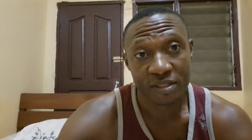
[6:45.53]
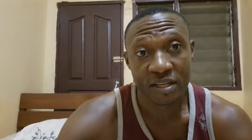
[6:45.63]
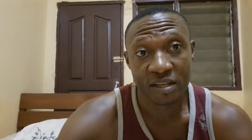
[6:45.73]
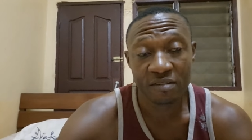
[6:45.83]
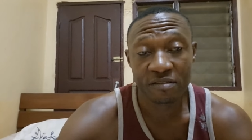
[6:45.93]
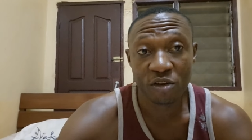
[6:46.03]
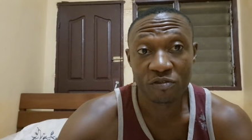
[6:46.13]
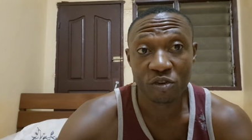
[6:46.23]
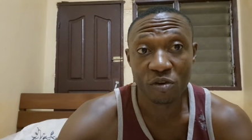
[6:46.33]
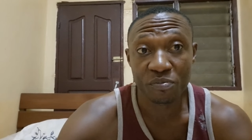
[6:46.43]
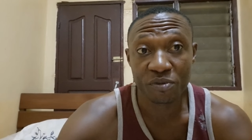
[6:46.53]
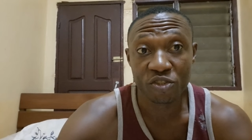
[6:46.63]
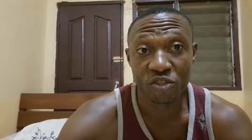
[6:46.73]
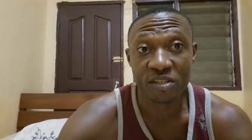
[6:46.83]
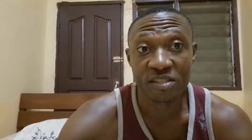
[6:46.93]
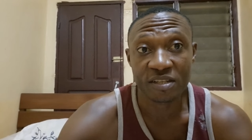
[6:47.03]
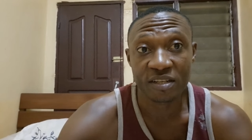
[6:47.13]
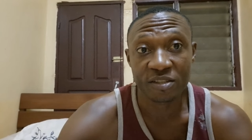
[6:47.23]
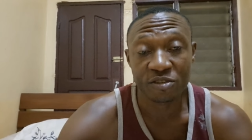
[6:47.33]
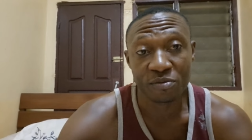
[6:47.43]
the level of the competition is
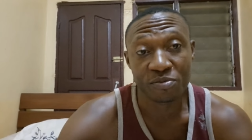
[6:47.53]
really top.